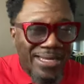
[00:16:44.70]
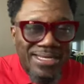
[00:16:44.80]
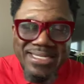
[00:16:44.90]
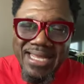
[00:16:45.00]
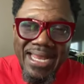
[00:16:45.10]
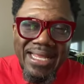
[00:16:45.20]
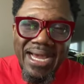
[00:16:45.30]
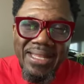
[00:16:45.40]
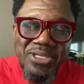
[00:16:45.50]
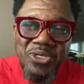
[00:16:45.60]
We
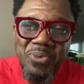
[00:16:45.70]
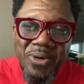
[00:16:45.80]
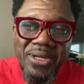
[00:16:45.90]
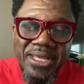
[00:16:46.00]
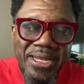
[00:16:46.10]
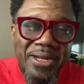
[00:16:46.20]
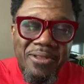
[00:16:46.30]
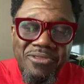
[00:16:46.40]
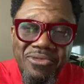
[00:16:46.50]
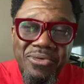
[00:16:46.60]
understand, God, that your word
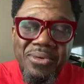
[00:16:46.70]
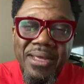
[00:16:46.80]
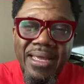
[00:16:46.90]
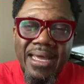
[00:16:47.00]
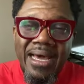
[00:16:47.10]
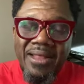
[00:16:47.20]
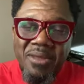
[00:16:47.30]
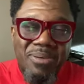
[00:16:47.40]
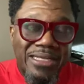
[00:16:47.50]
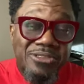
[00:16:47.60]
here through
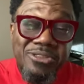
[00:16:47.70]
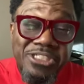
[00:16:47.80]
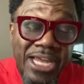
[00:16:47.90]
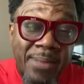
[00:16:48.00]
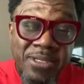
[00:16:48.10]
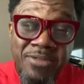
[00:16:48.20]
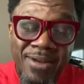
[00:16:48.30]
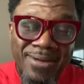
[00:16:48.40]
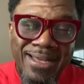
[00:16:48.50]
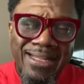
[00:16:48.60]
the Apostle James
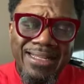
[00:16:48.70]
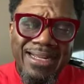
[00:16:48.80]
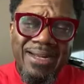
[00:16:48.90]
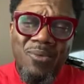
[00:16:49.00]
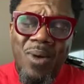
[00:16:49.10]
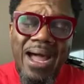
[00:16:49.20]
is very clear.